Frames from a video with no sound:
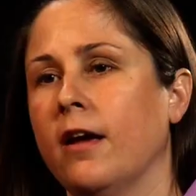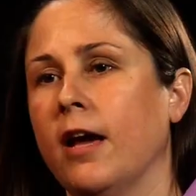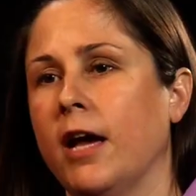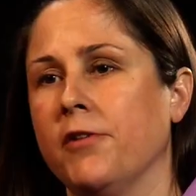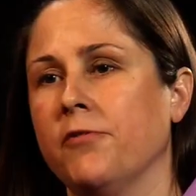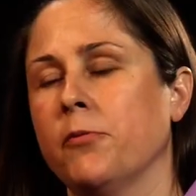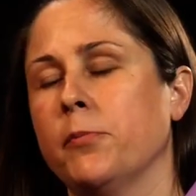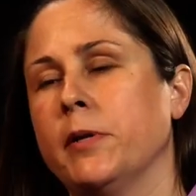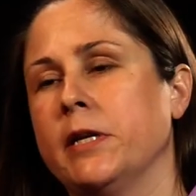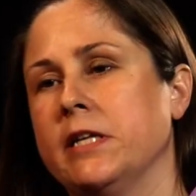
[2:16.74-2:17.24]

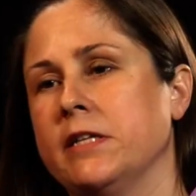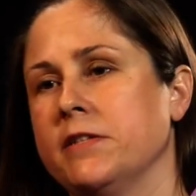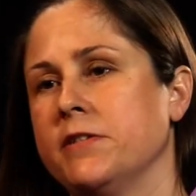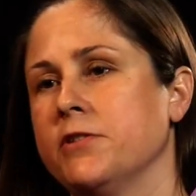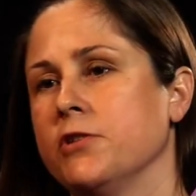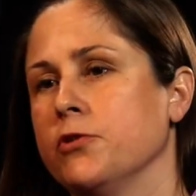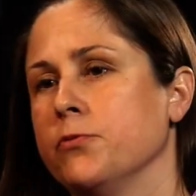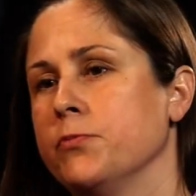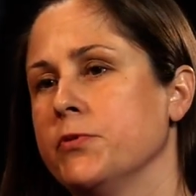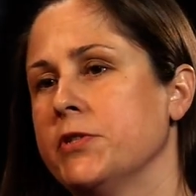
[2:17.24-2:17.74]
Everybody
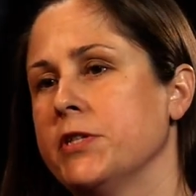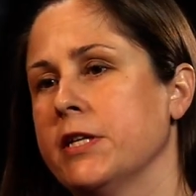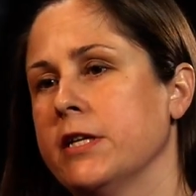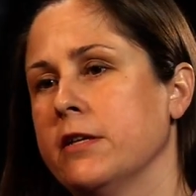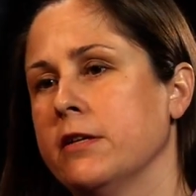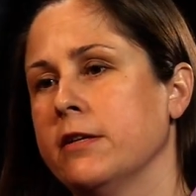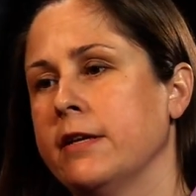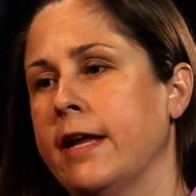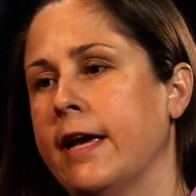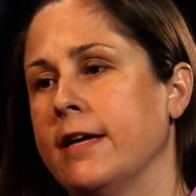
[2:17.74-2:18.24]
assumes
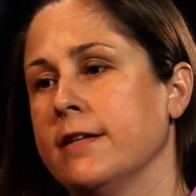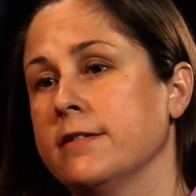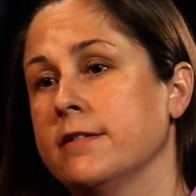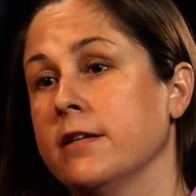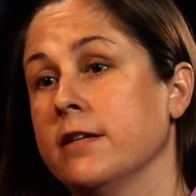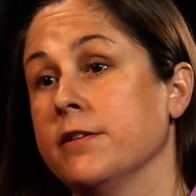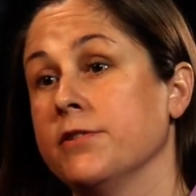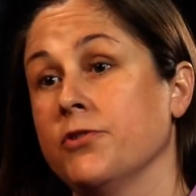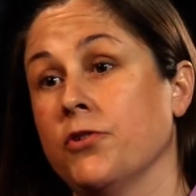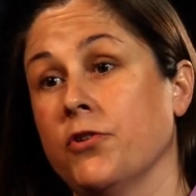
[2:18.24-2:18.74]
that
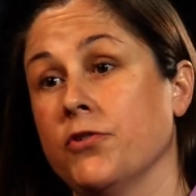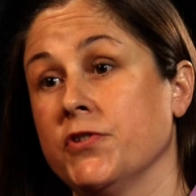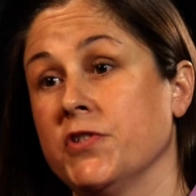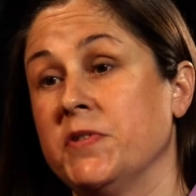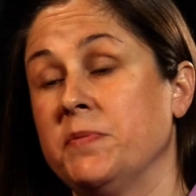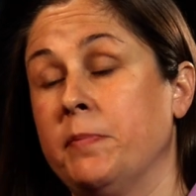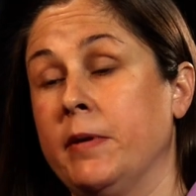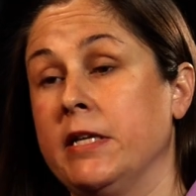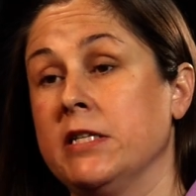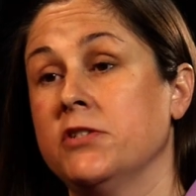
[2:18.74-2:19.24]
NASA is all
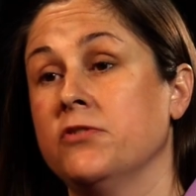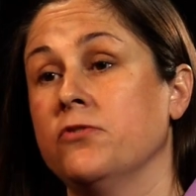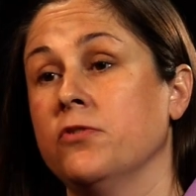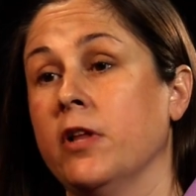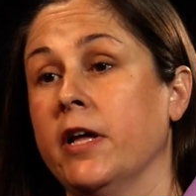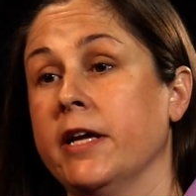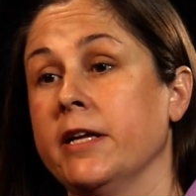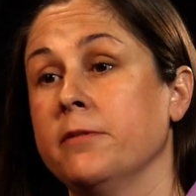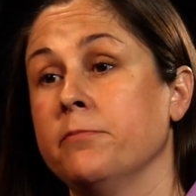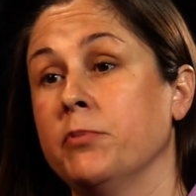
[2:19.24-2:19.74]
space
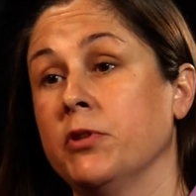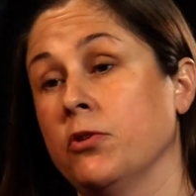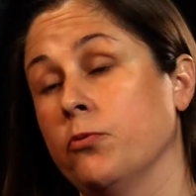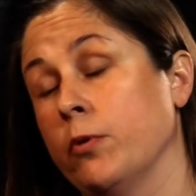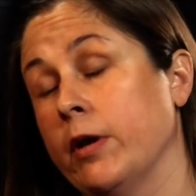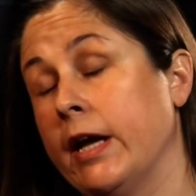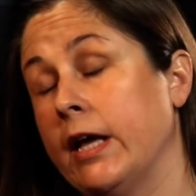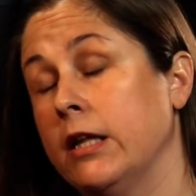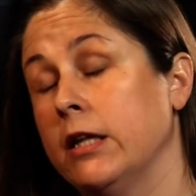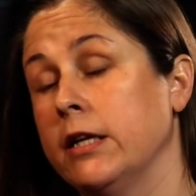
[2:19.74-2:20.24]
flight, but the
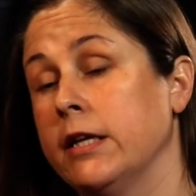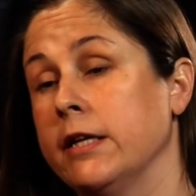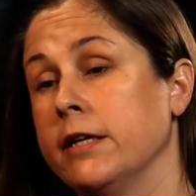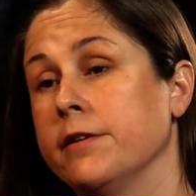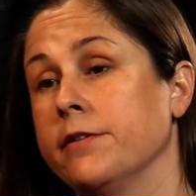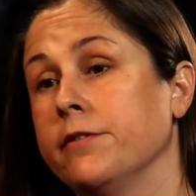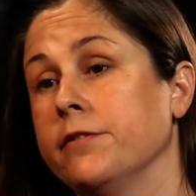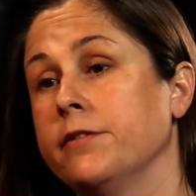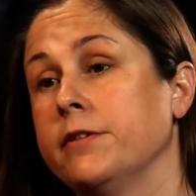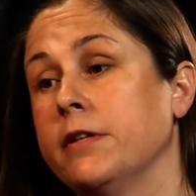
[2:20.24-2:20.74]
reality
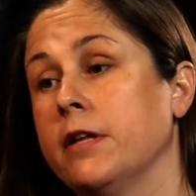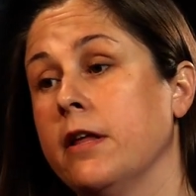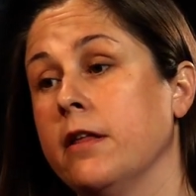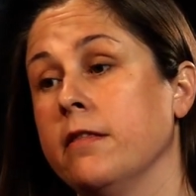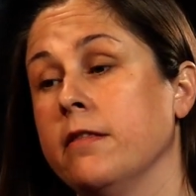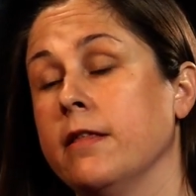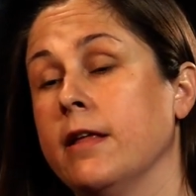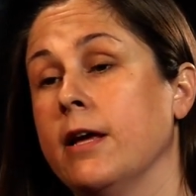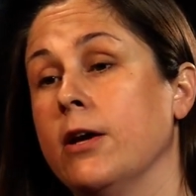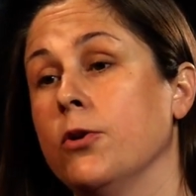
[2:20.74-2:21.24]
is
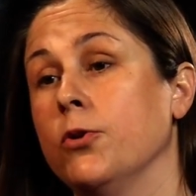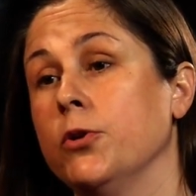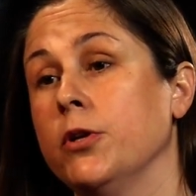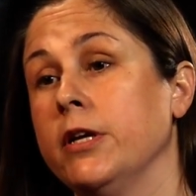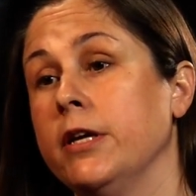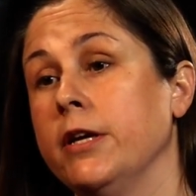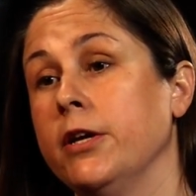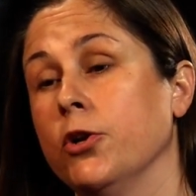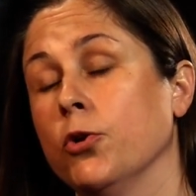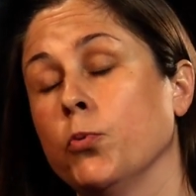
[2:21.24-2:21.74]
that
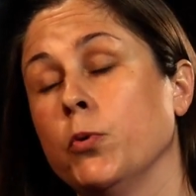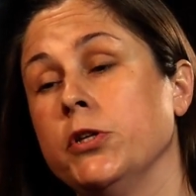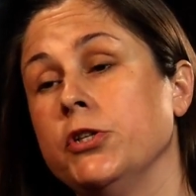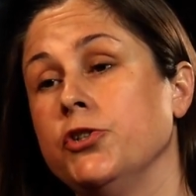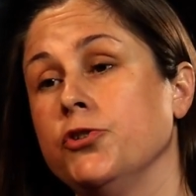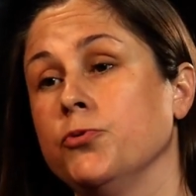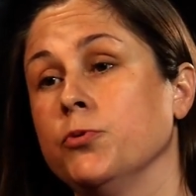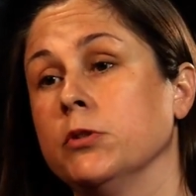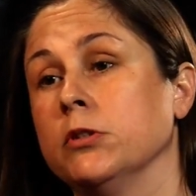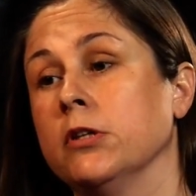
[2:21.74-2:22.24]
here we
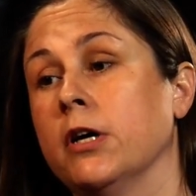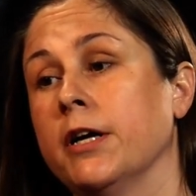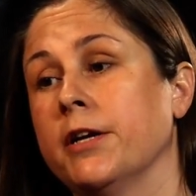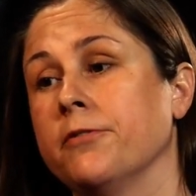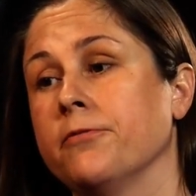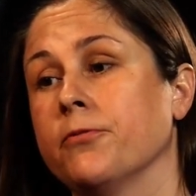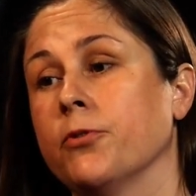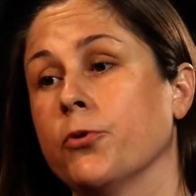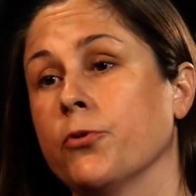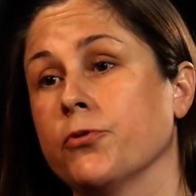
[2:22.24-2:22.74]
do a lot
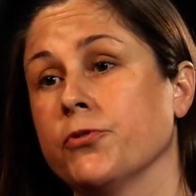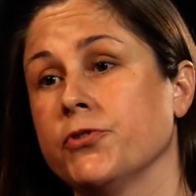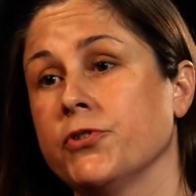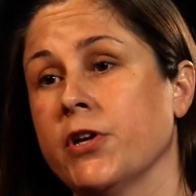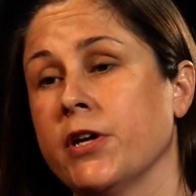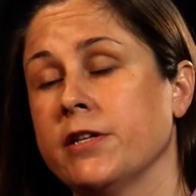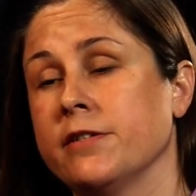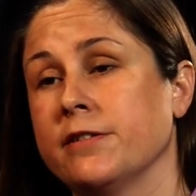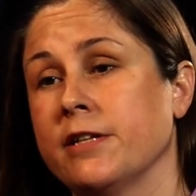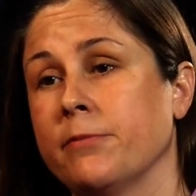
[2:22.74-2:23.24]
of earth
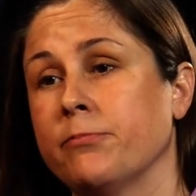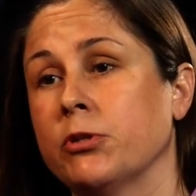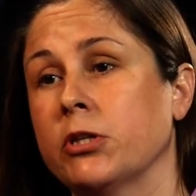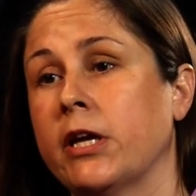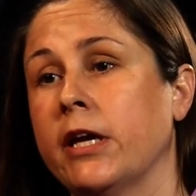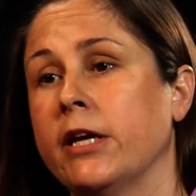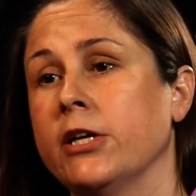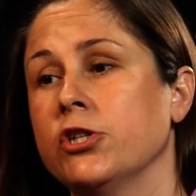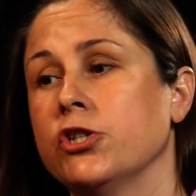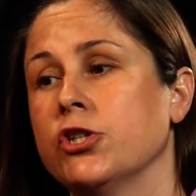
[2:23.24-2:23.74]
science
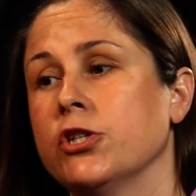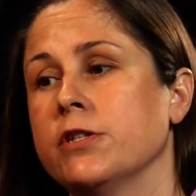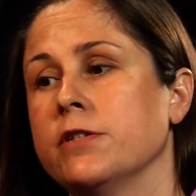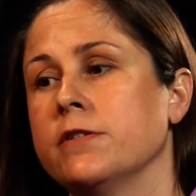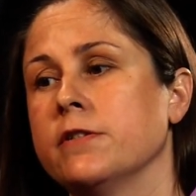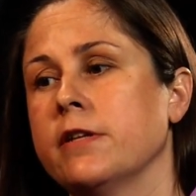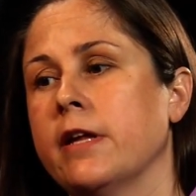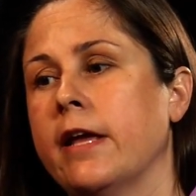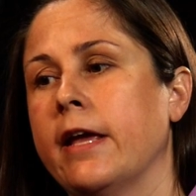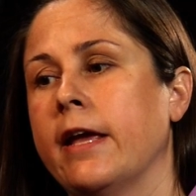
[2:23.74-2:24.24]

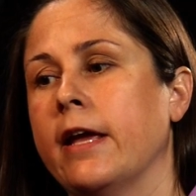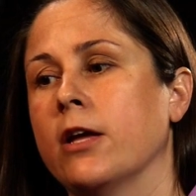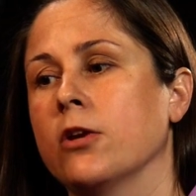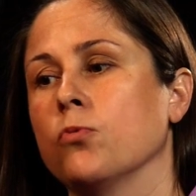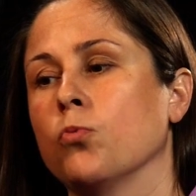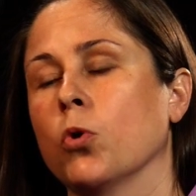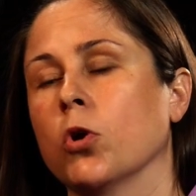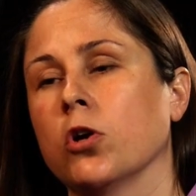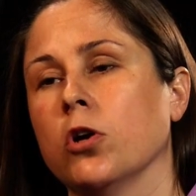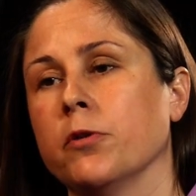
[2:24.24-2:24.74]
applications
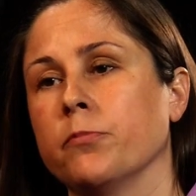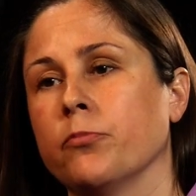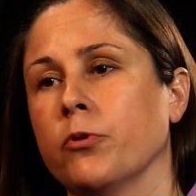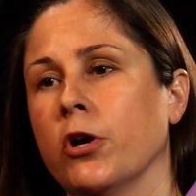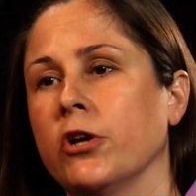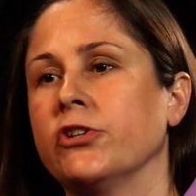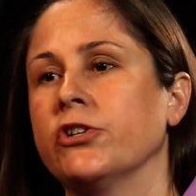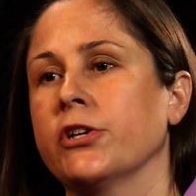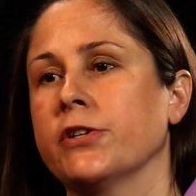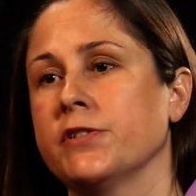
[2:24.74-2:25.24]
and work on
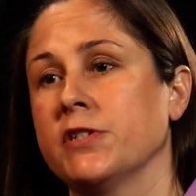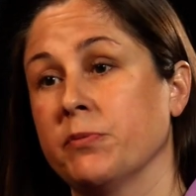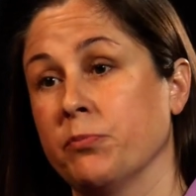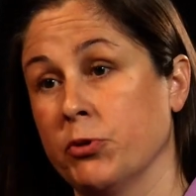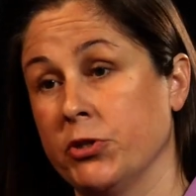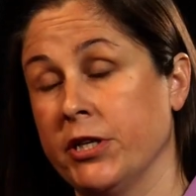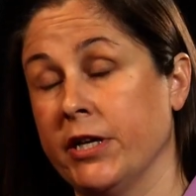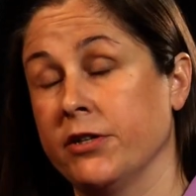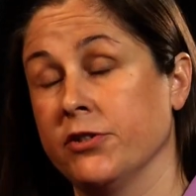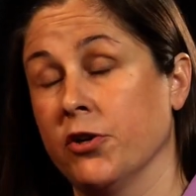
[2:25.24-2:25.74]
projects to
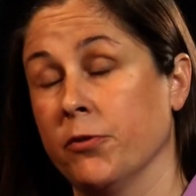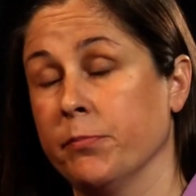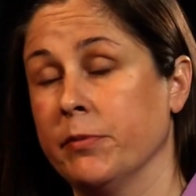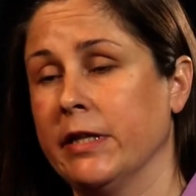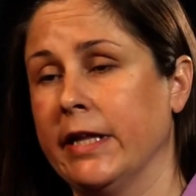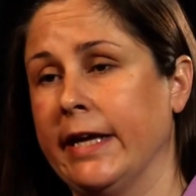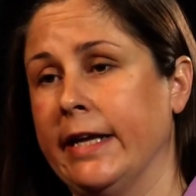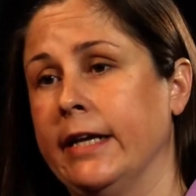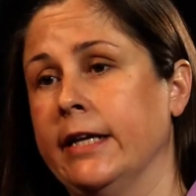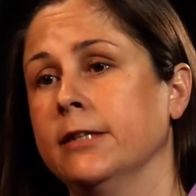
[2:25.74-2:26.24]
protect our
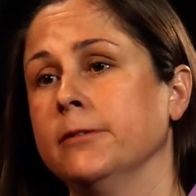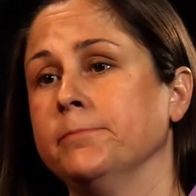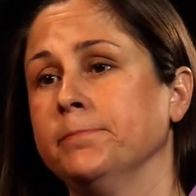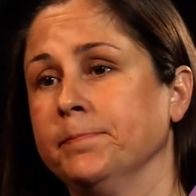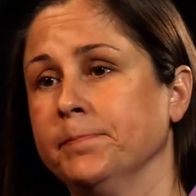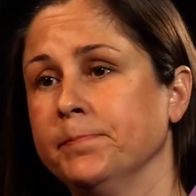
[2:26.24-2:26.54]
planet.